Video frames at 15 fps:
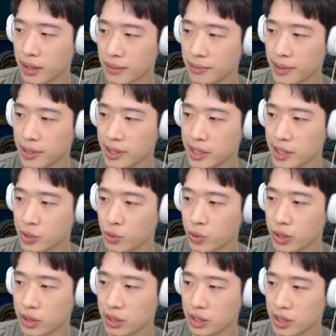But this
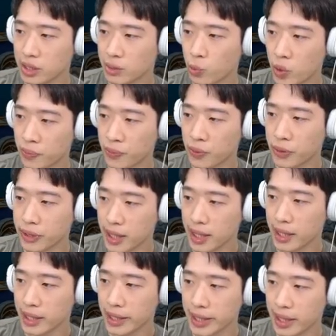one is
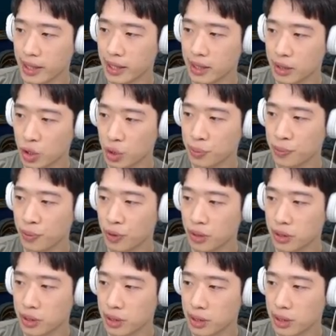1.9 and
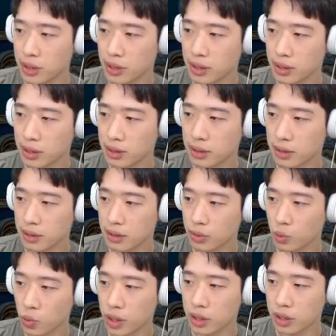
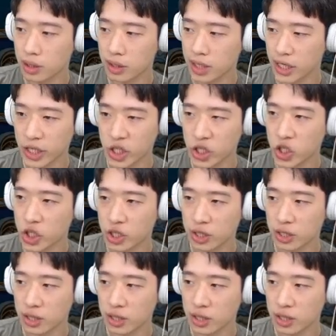2.1 ish.